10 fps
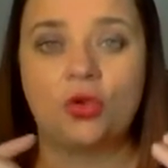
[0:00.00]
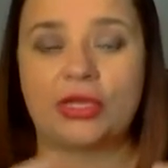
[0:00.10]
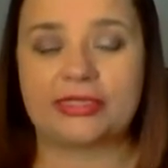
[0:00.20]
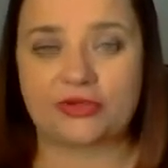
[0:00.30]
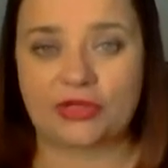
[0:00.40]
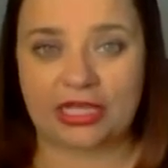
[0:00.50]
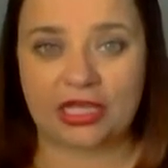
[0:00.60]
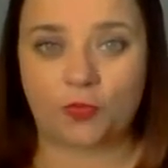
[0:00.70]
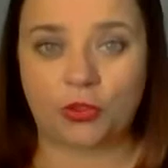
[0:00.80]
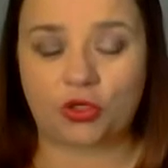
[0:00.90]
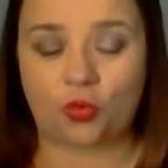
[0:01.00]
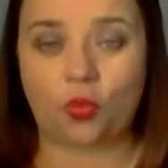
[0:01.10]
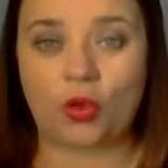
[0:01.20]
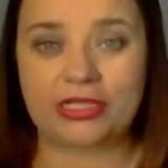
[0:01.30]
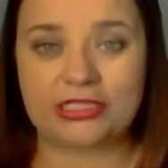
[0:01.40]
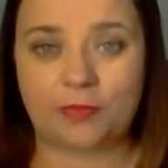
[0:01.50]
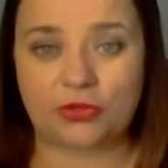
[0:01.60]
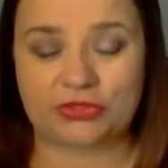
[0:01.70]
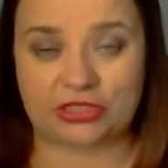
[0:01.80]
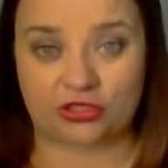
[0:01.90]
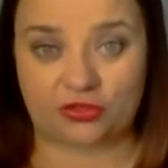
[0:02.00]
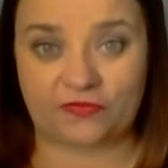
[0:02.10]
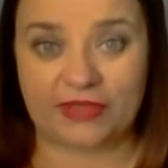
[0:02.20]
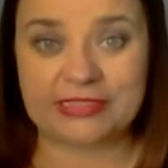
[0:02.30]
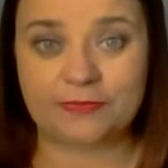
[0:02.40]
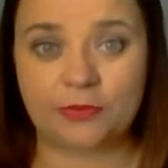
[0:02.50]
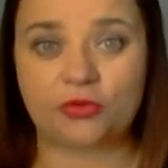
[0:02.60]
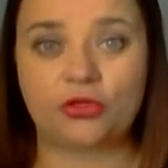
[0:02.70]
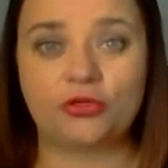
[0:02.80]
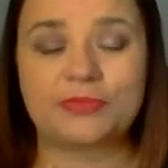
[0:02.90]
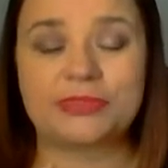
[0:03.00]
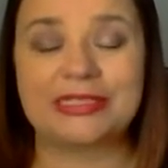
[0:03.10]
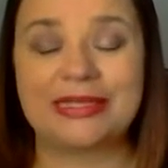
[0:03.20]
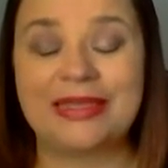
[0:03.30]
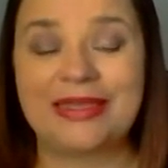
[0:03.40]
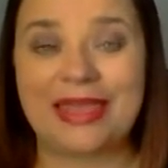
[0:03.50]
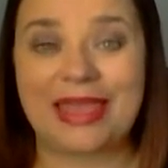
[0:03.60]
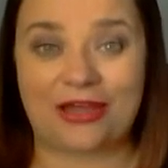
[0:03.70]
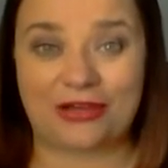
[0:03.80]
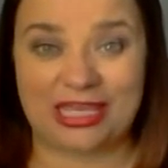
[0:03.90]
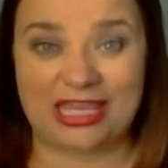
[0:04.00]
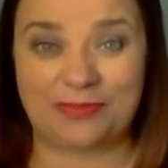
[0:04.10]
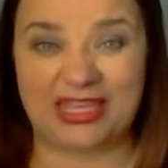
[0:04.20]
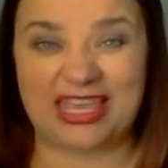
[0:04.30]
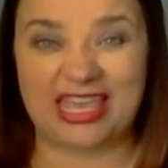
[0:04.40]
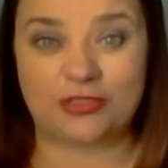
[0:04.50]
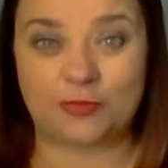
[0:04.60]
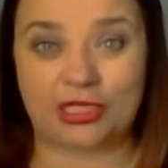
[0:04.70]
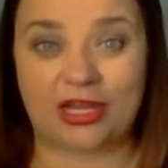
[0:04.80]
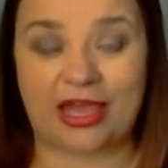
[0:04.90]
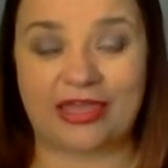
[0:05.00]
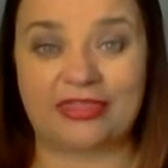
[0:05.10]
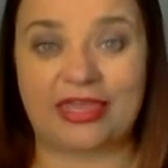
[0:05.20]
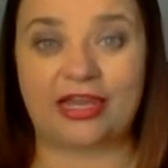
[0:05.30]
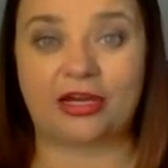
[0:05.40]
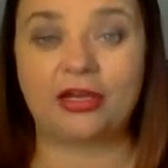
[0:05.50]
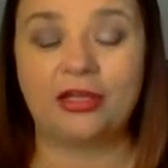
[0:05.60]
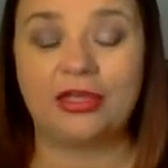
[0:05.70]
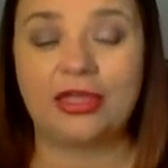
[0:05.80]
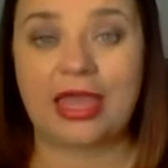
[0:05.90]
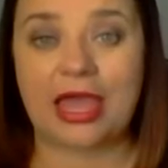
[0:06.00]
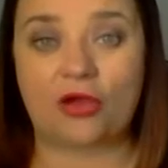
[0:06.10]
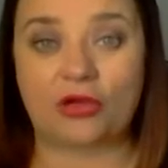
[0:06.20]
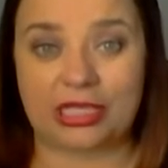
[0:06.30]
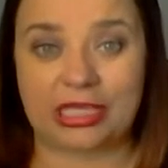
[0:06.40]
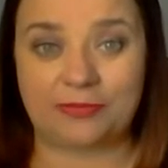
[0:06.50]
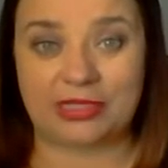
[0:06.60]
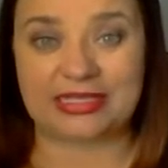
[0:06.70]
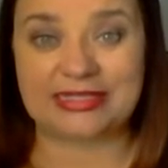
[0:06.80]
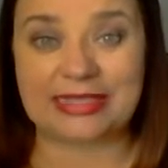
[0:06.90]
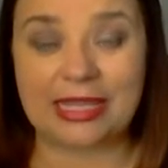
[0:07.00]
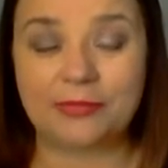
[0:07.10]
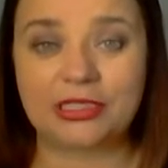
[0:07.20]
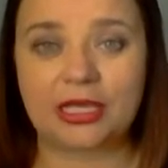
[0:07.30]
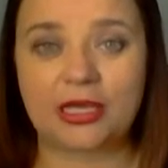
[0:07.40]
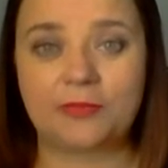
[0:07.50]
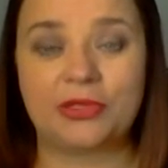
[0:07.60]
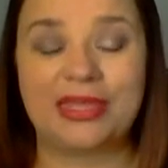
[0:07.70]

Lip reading: It's going to help you know what to post in your Facebook groups, how to keep the engagement high there, how to keep the excitement up,